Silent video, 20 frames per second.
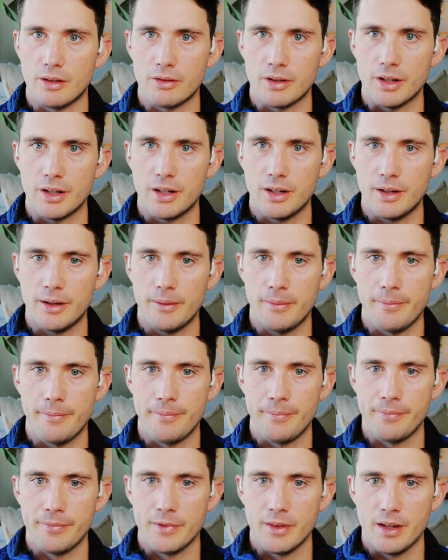here.
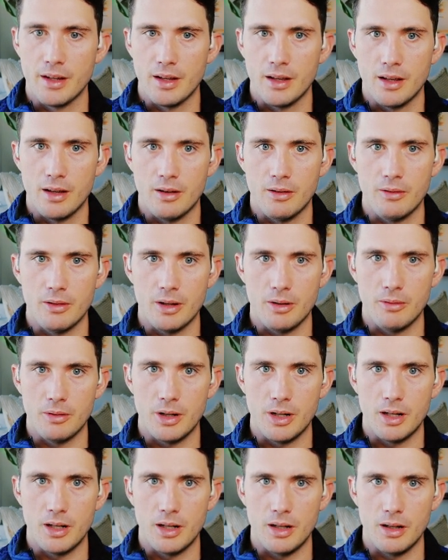We
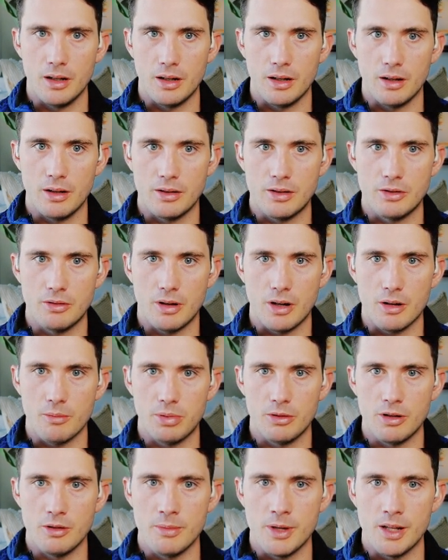will go to our
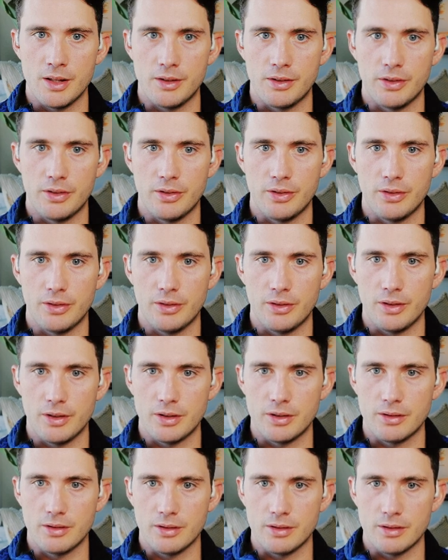deployments.
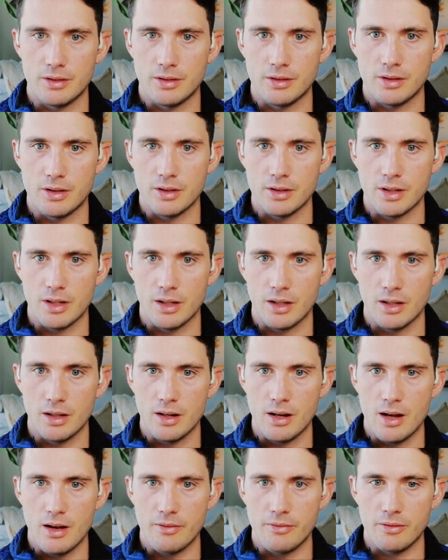This is just kicking
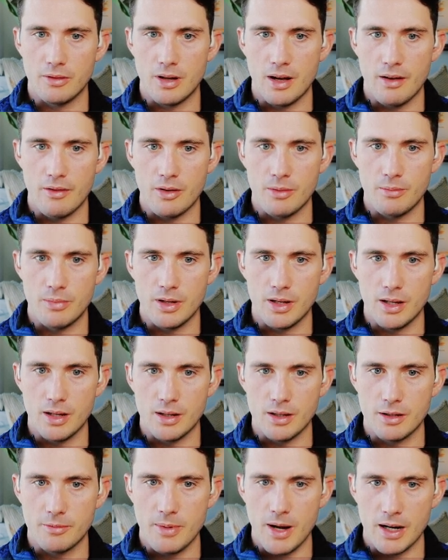off. We'll have it be
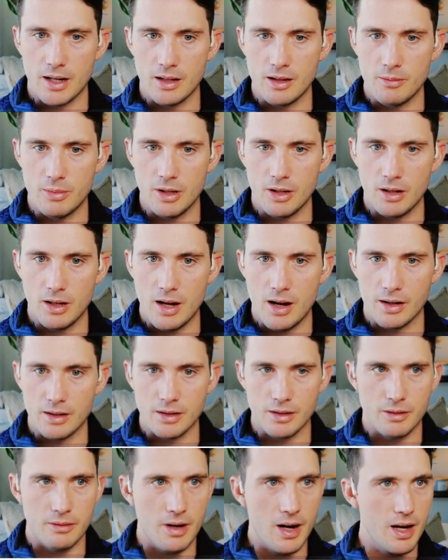inspecting the build logs
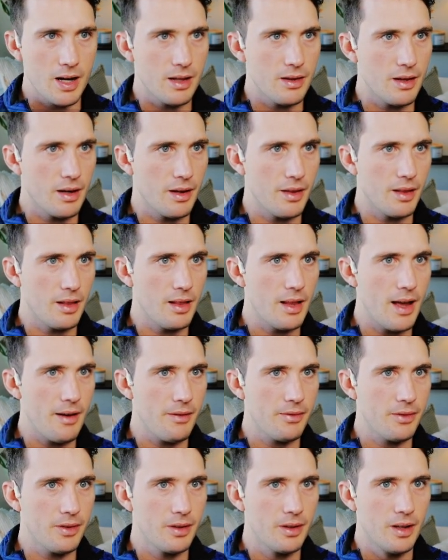on the right. And then on the
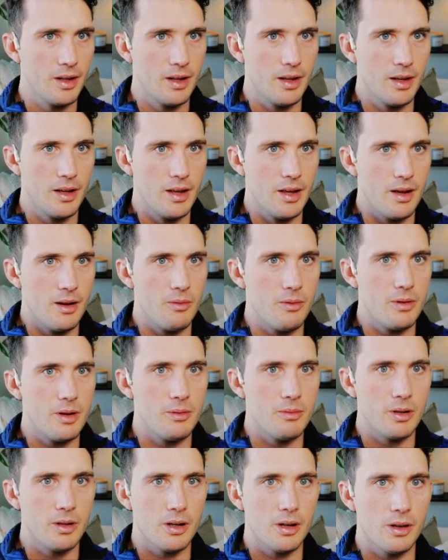left, we
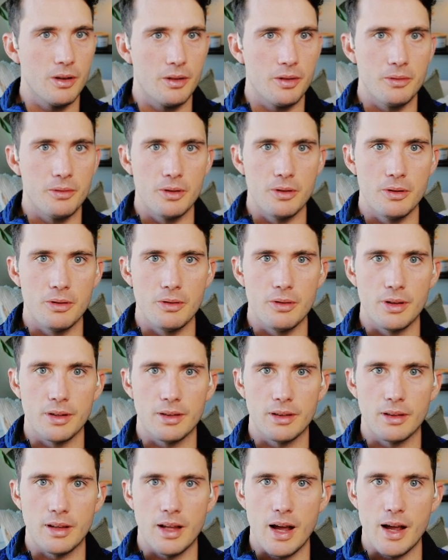will go through
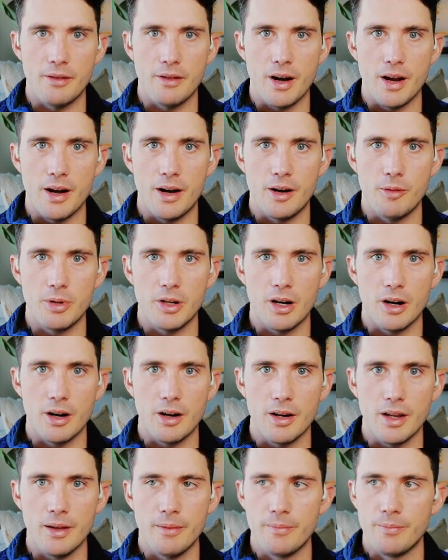this line writer
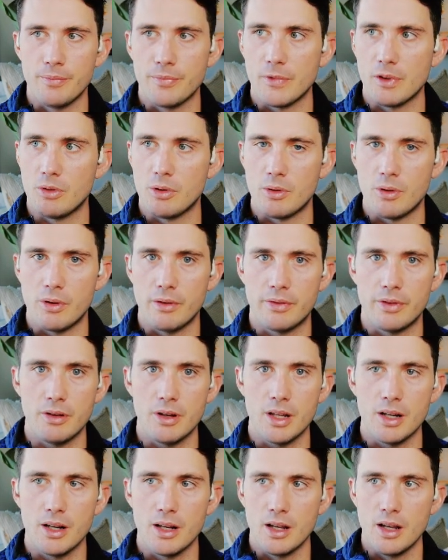PRD. We'll review
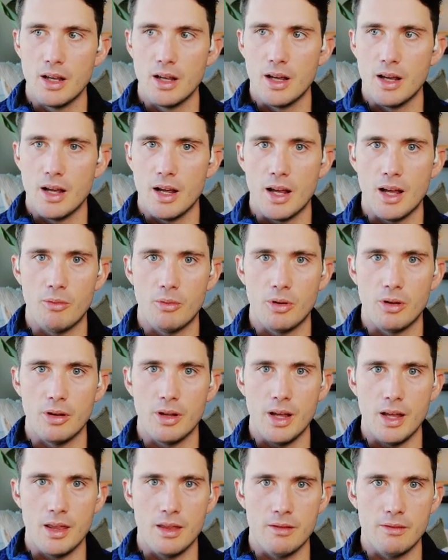it and we'll
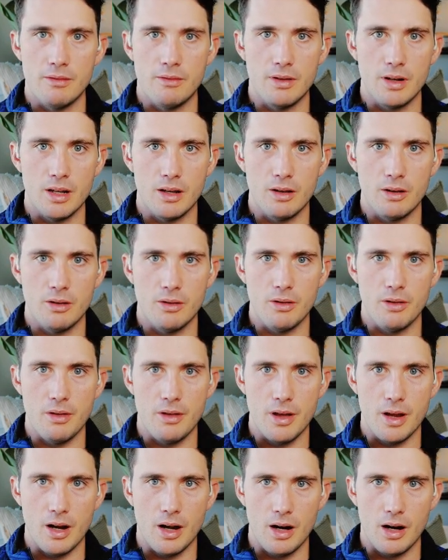end the video
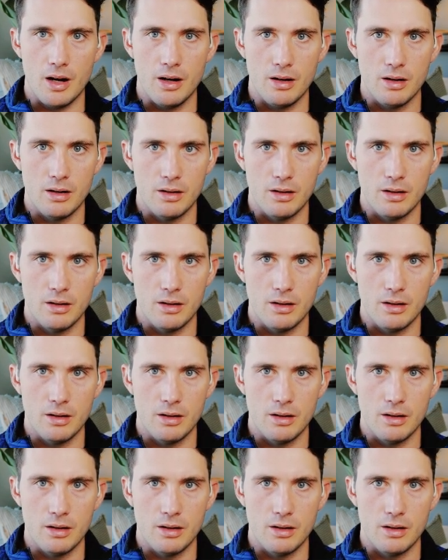there.